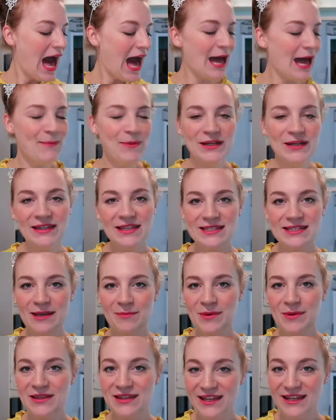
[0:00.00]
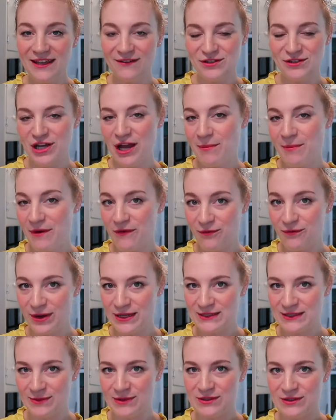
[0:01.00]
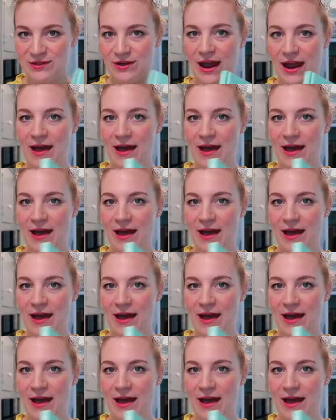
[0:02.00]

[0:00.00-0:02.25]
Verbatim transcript: I picked this up in the gift shop of Westminster